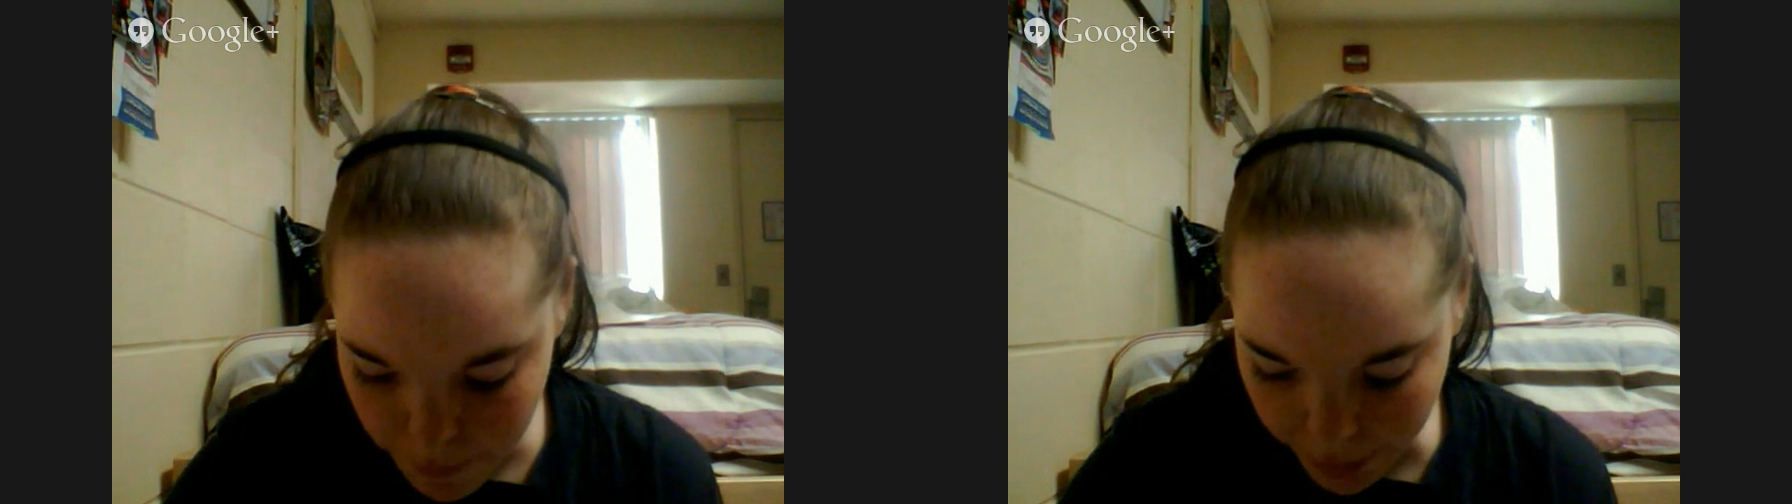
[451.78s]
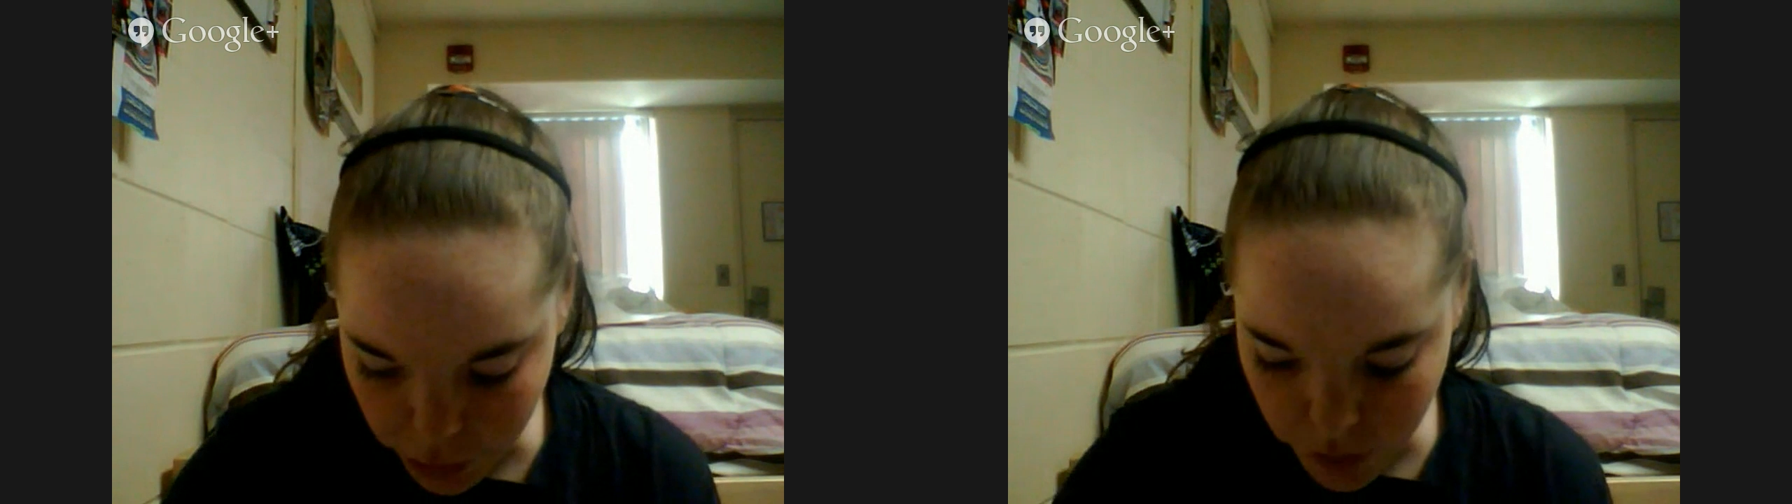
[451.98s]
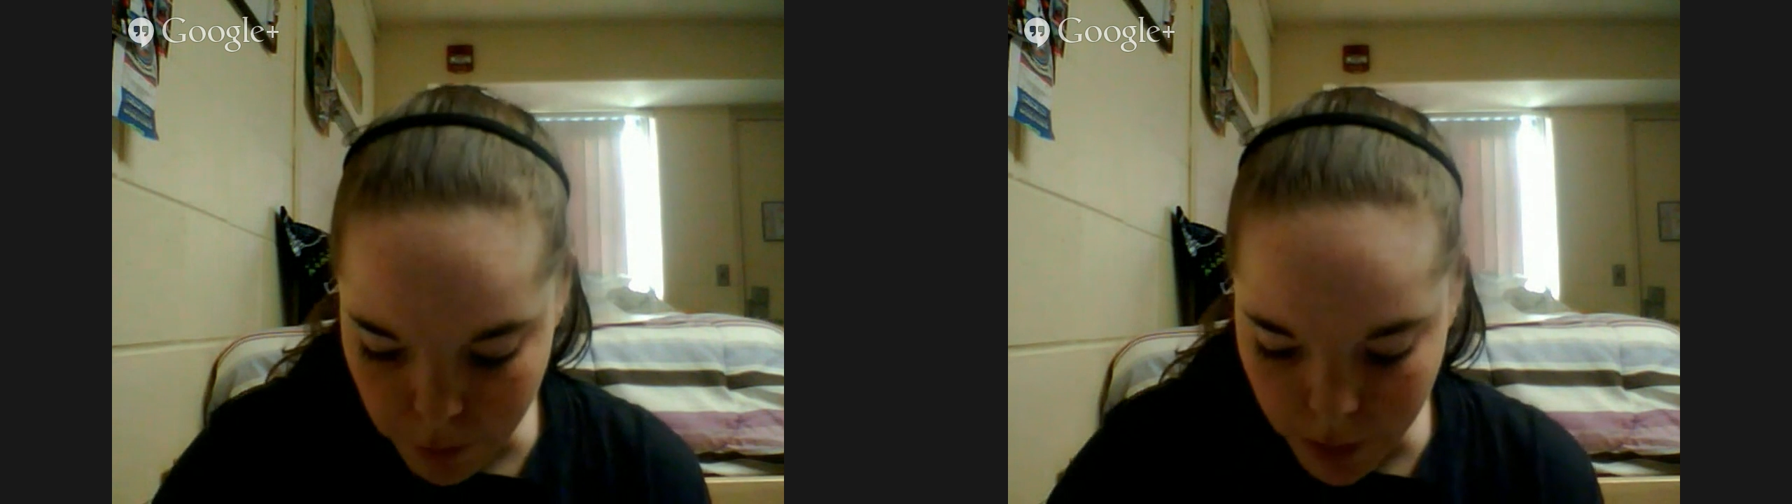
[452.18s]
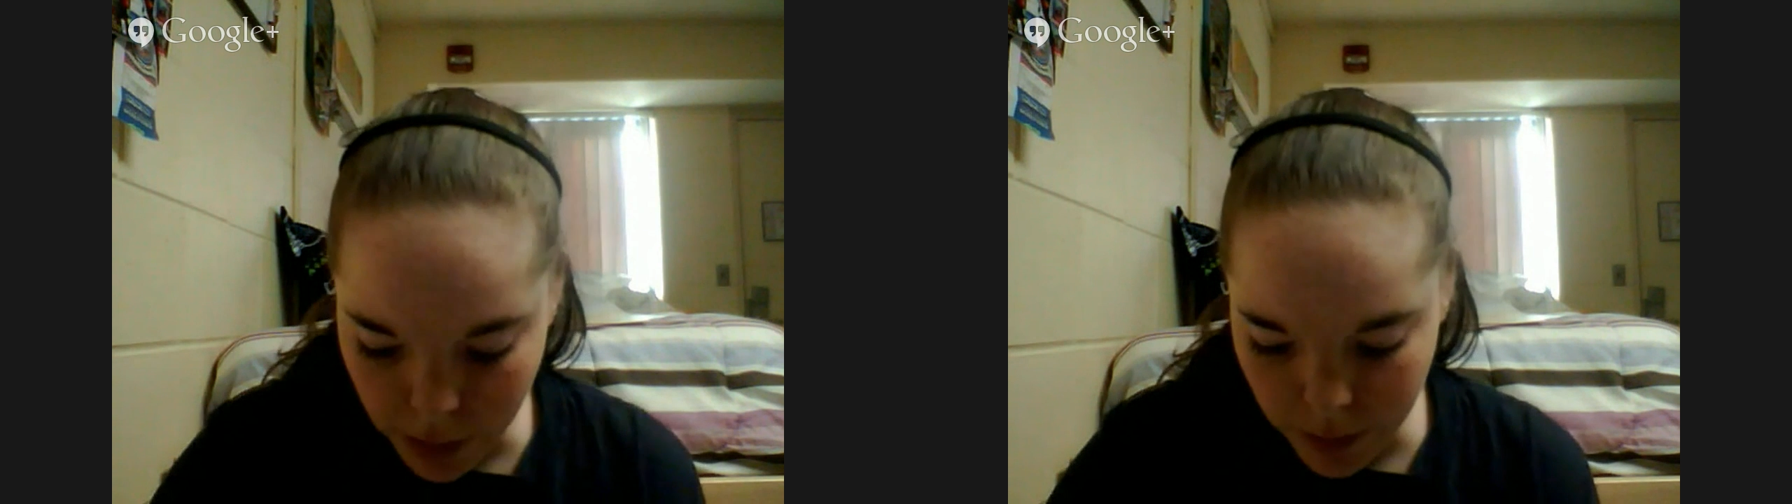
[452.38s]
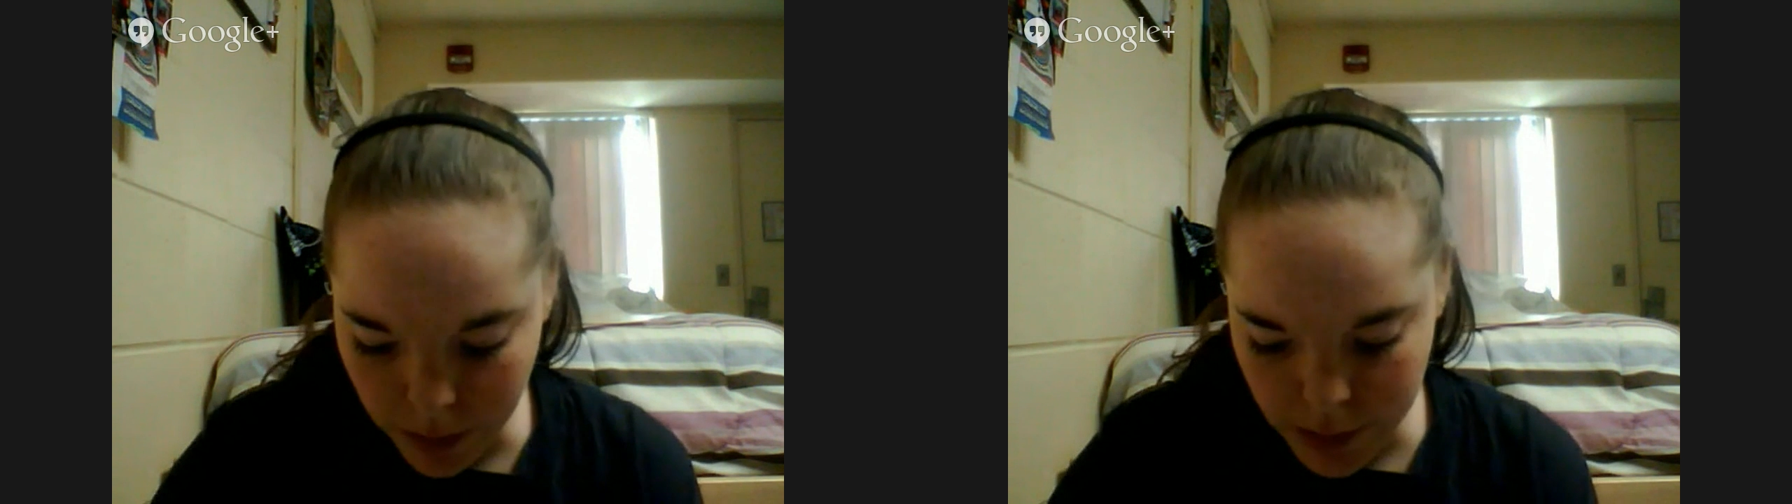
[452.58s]
get extra
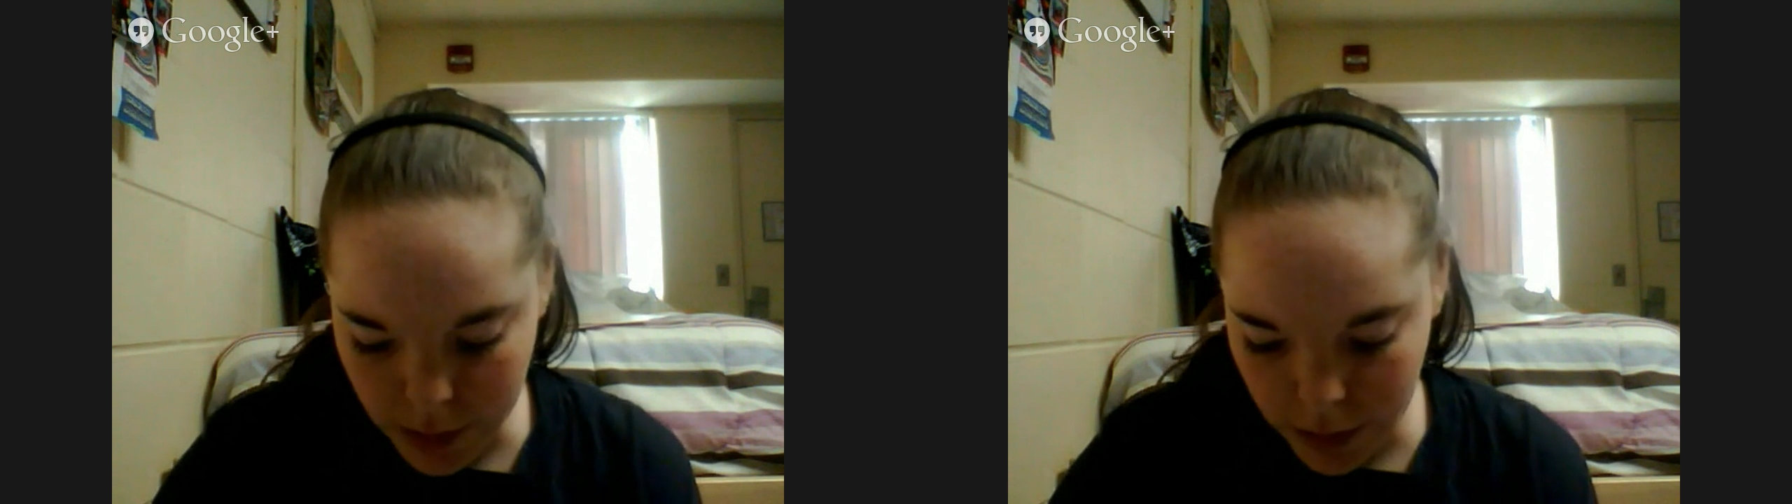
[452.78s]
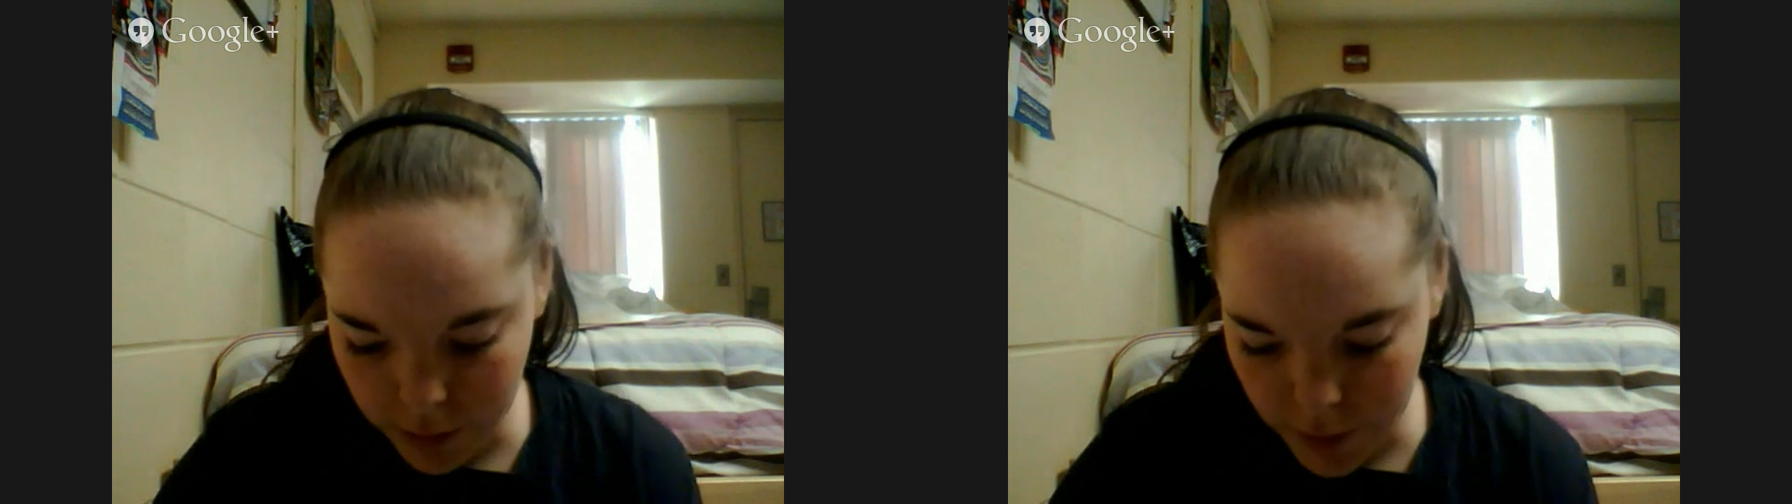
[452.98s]
money, they